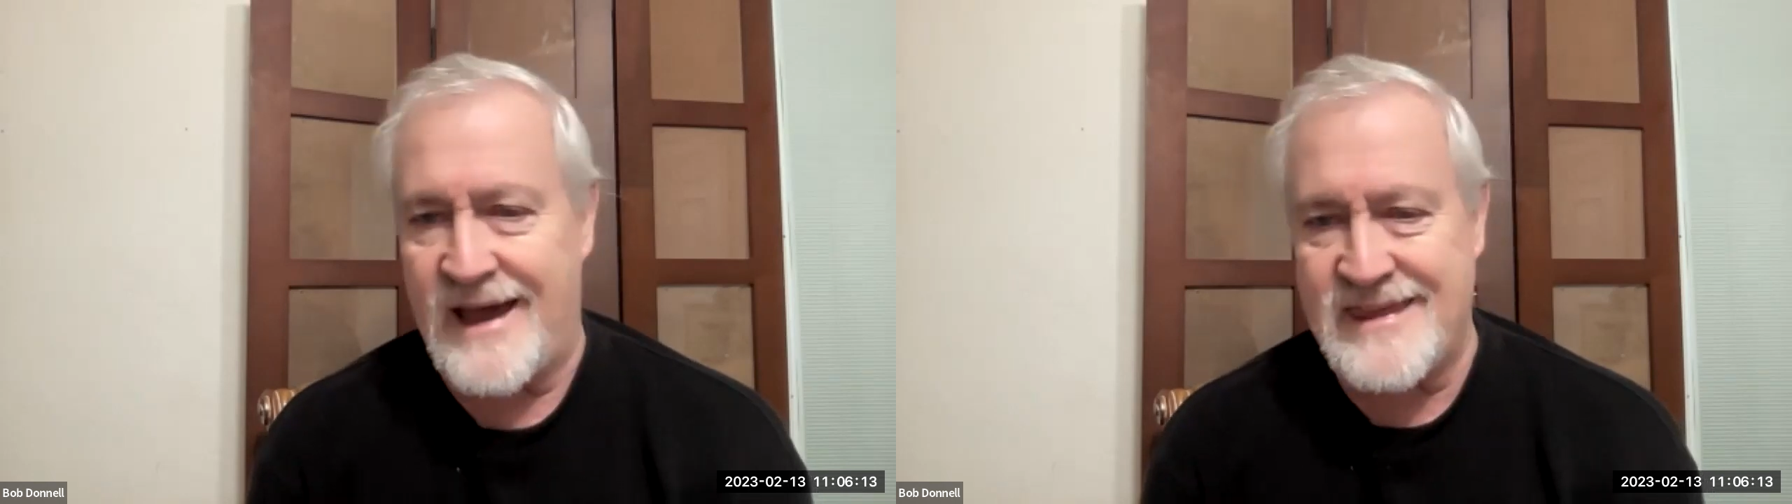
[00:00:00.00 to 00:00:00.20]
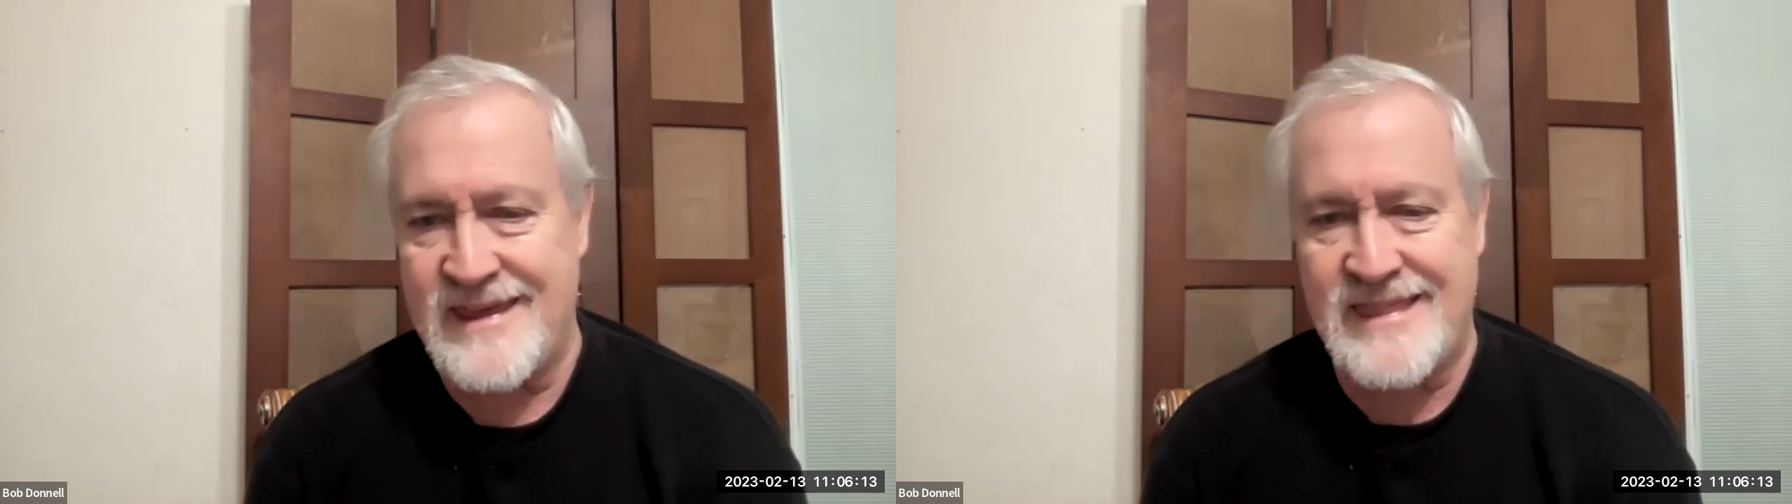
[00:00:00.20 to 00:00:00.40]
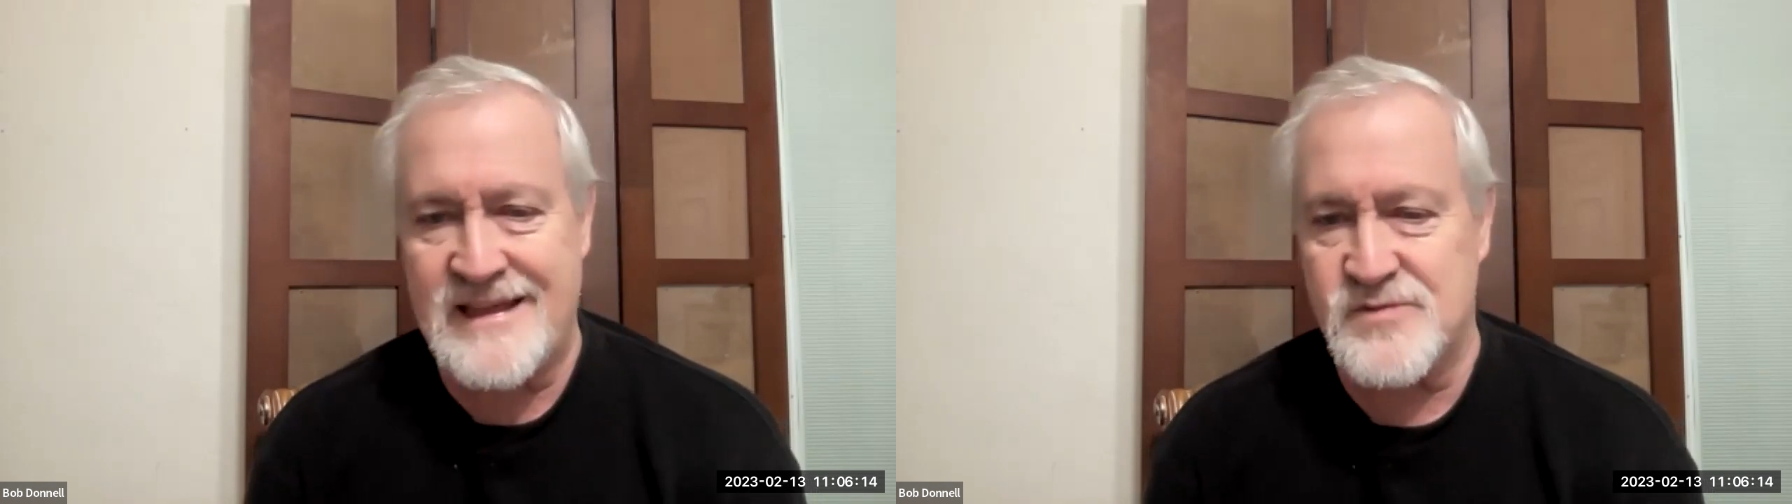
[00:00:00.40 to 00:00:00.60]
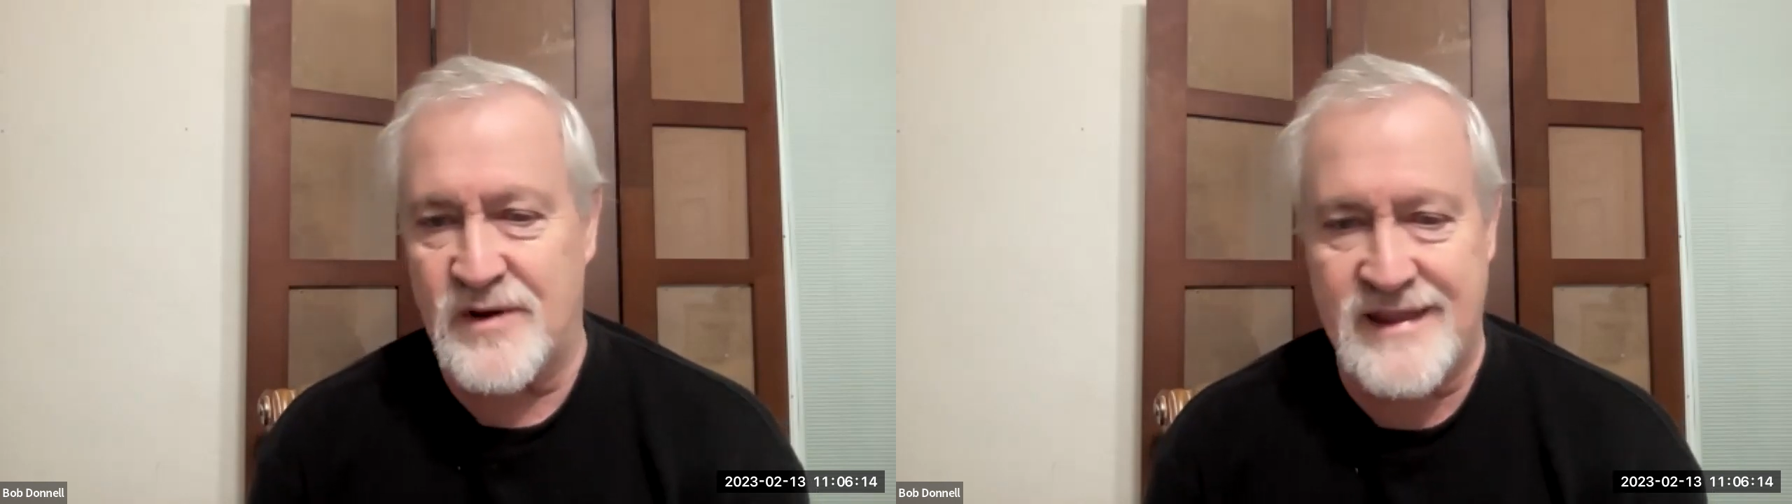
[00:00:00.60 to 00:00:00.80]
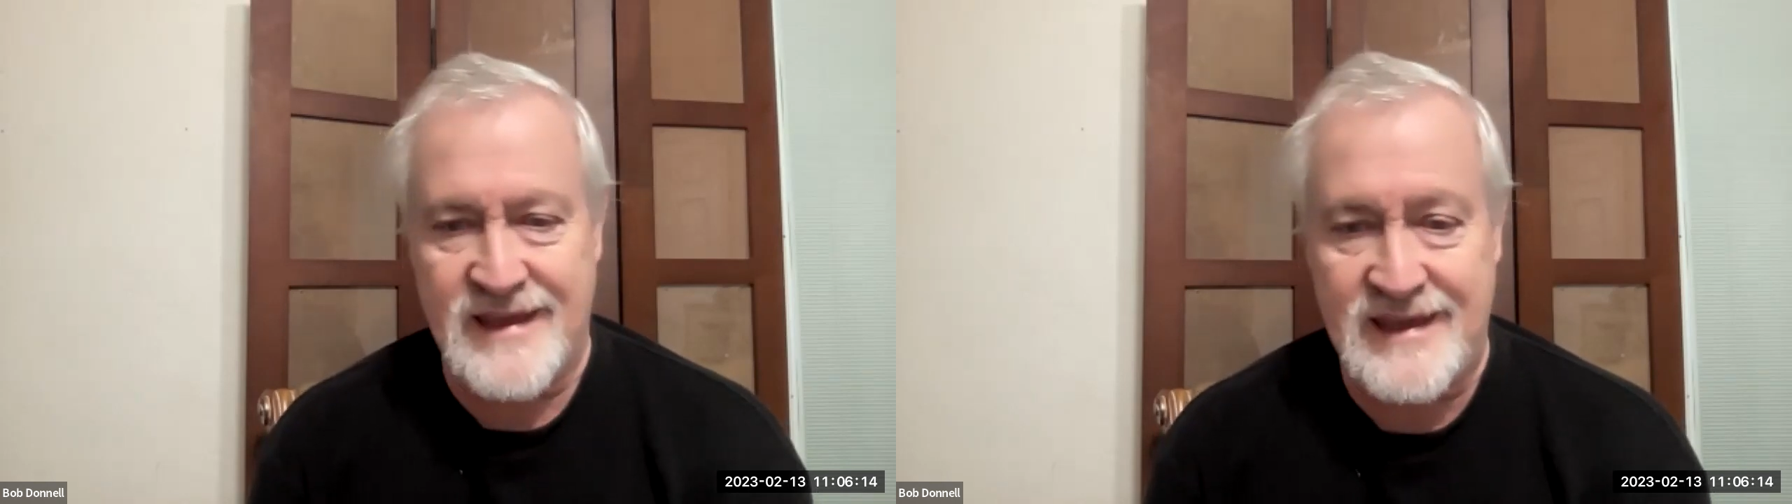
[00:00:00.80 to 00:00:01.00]
I think that's
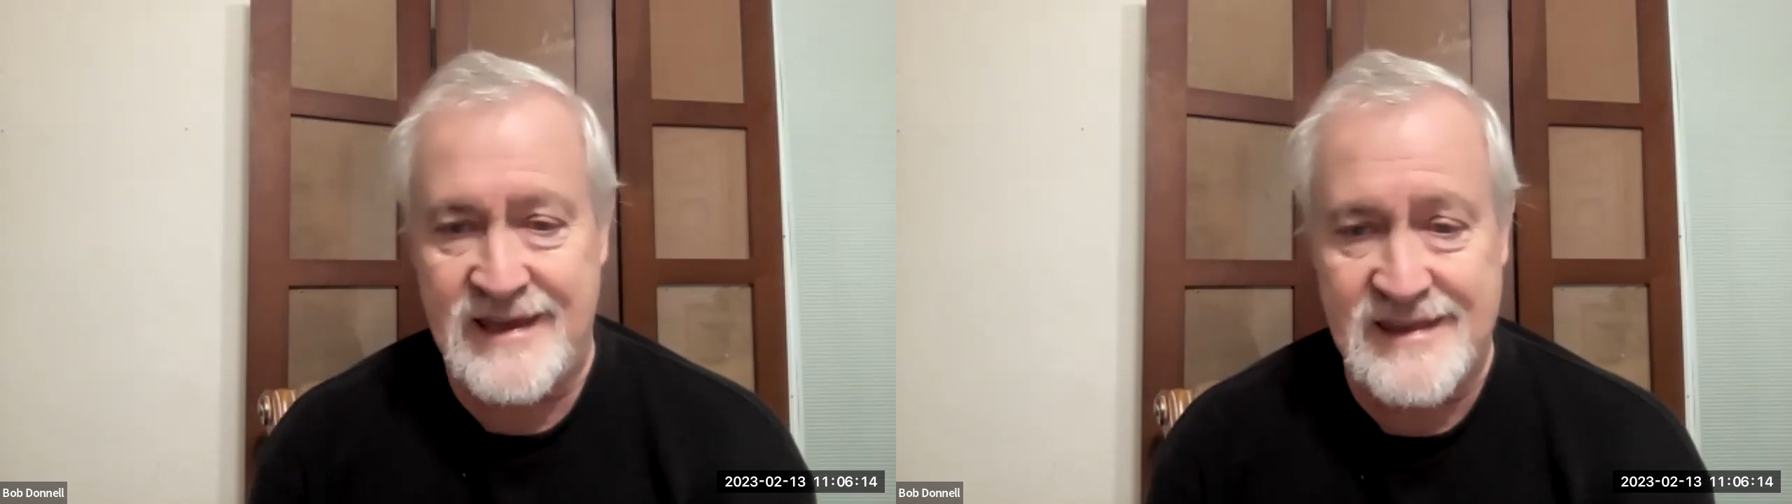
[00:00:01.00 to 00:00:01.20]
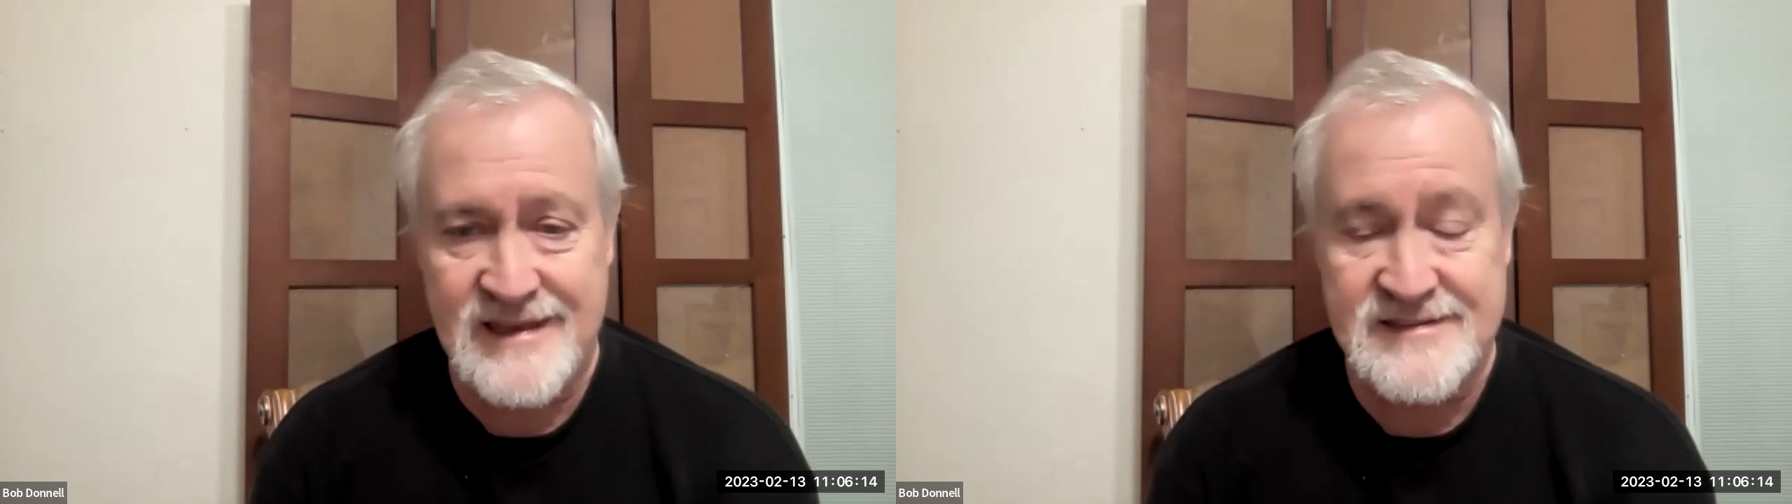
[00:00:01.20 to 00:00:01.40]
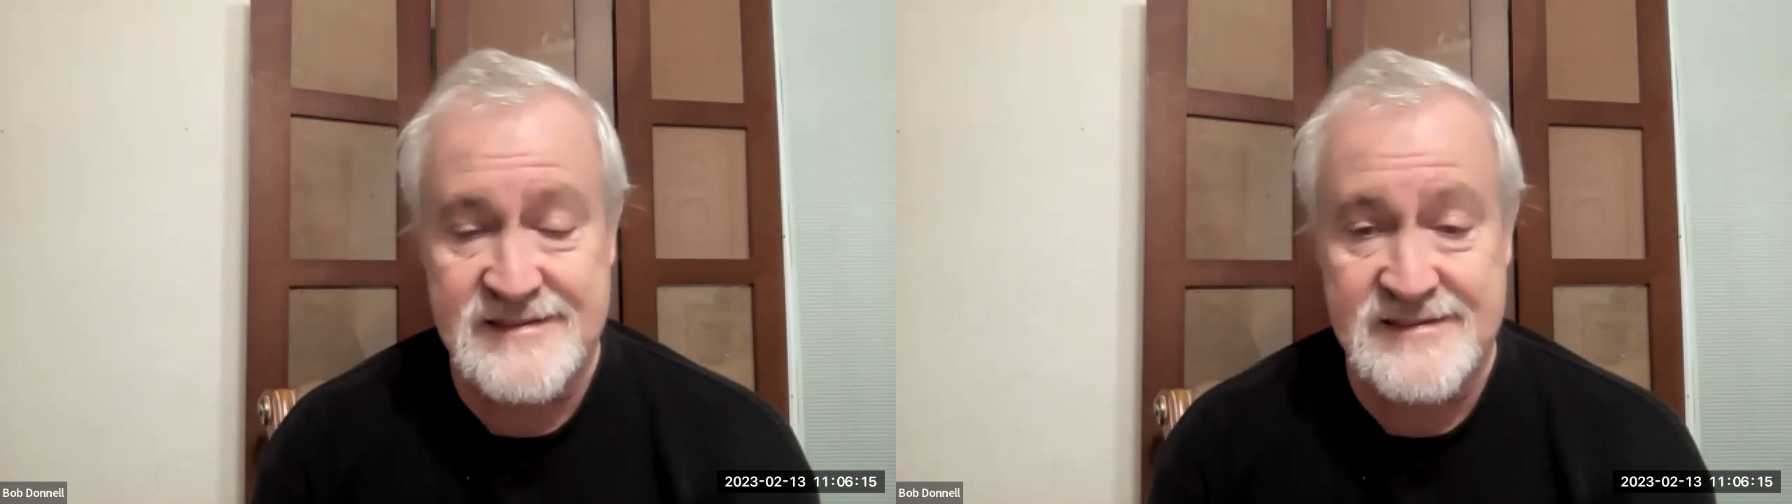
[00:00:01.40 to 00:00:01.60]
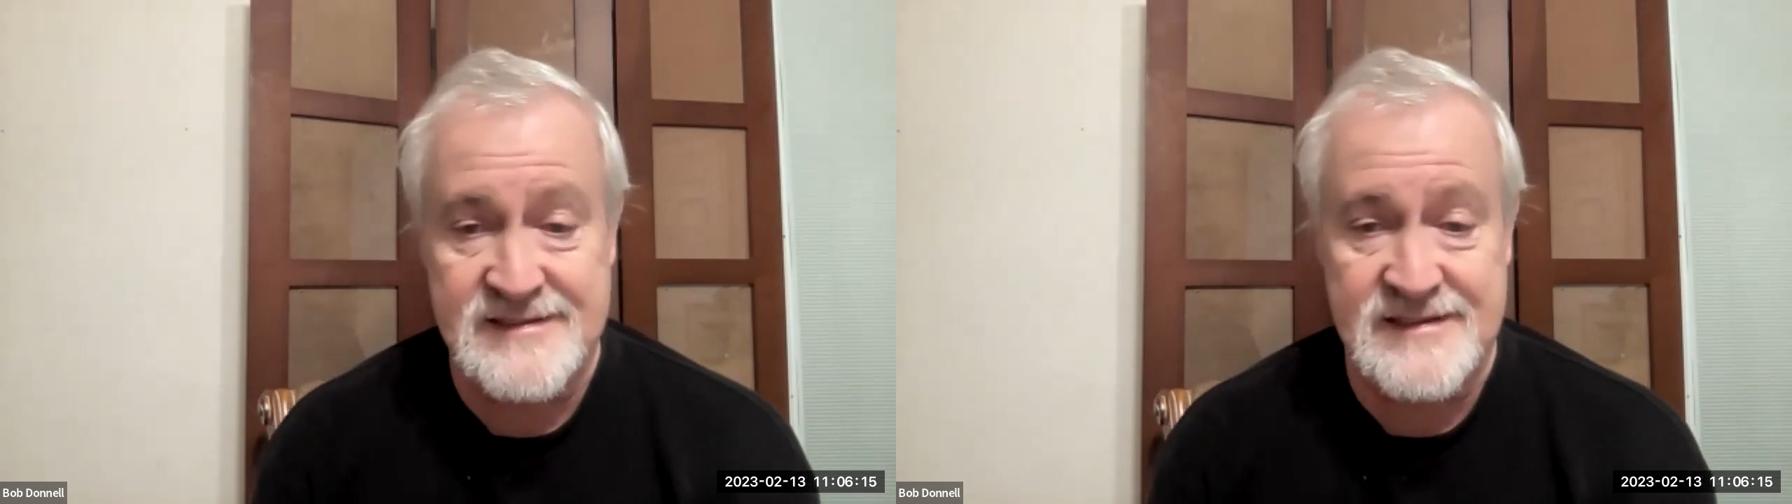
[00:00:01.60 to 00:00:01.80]
one of the key things is